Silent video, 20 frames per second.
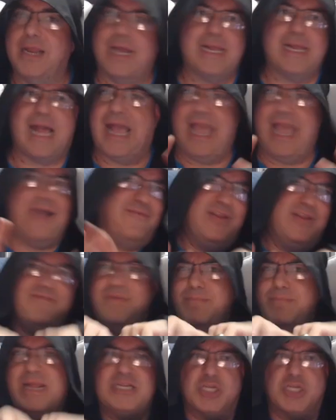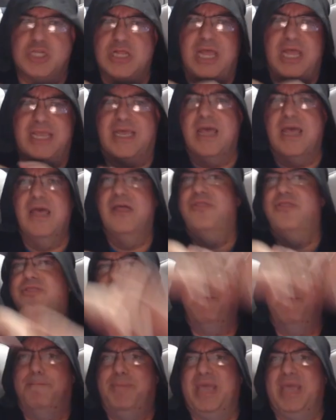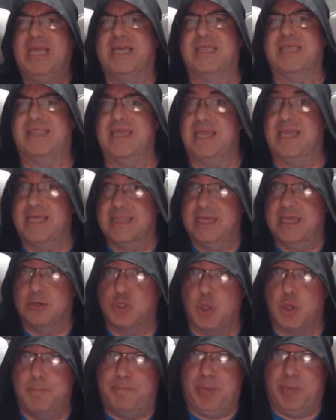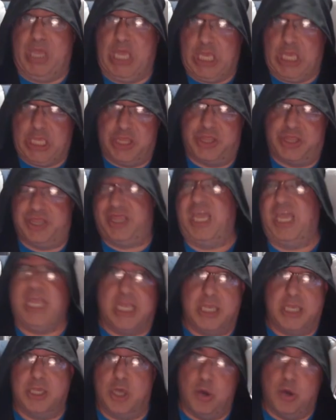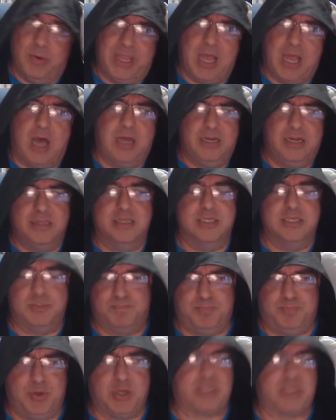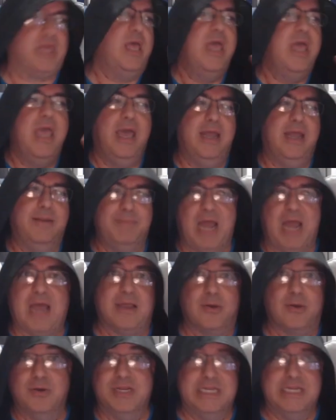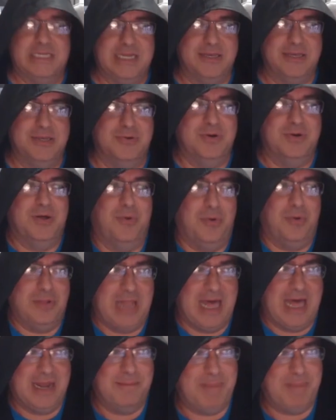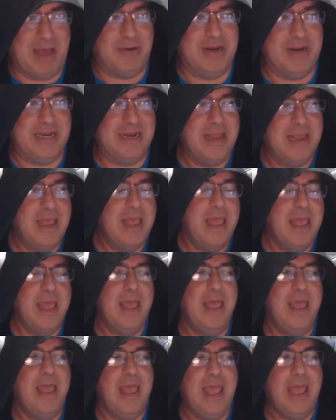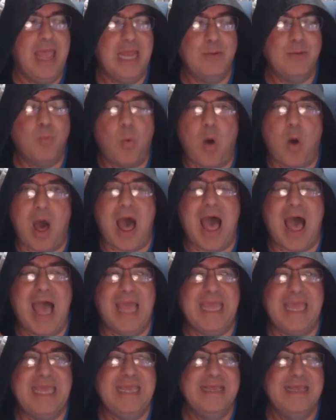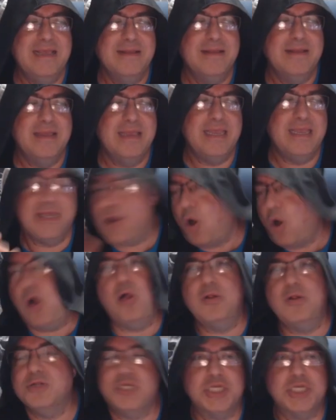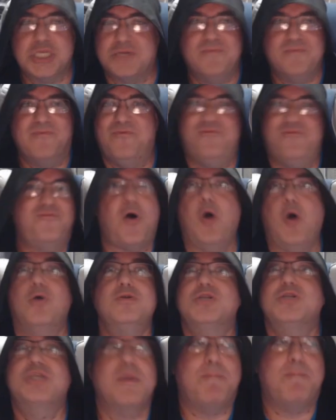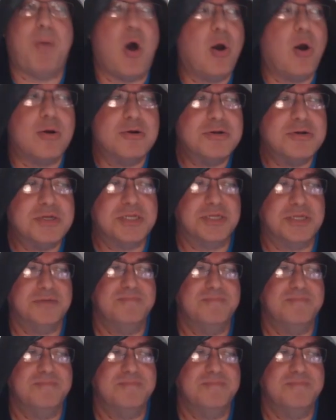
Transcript: I haven't even mentioned, like, the big thing. There's a big thing going on in this book, and I'm not going to tell you a whole lot about it, and why it all just falls apart.